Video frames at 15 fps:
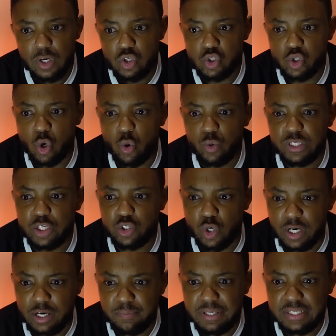So there's
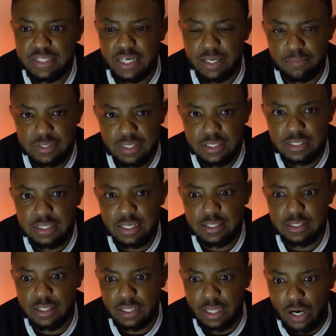going to be teams this
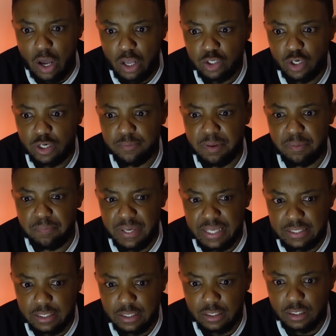season that aren't going to be
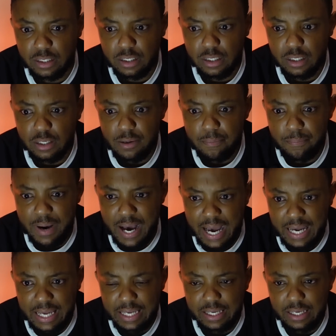beaten
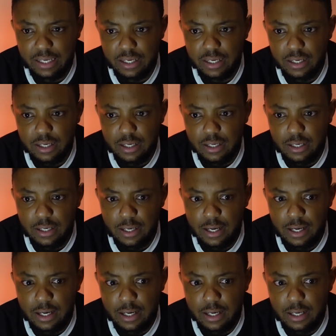by
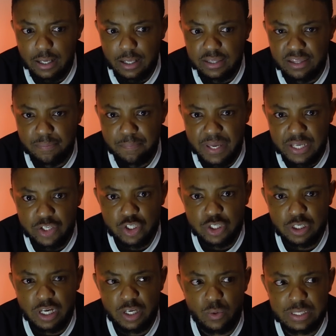the
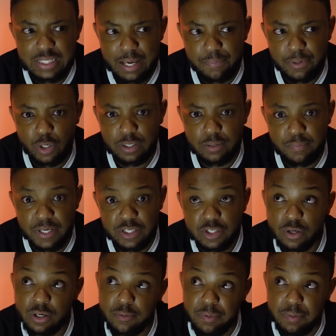pitch and what's happening on the pitch.
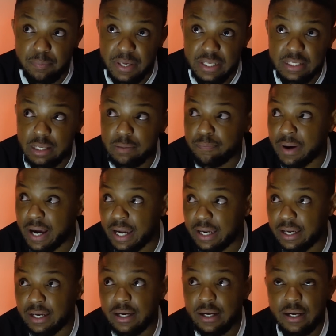They're going to be beaten
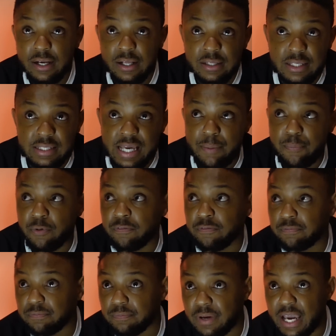by the type
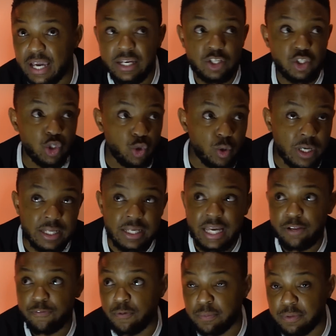of energy you can
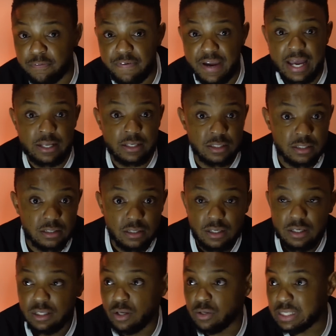get from the fans.
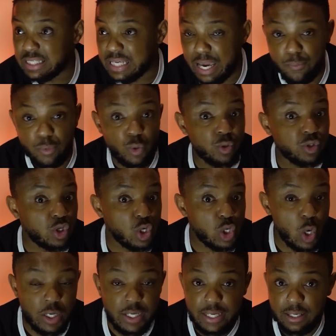There was a time when it was
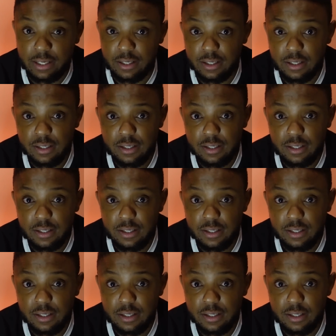rocking.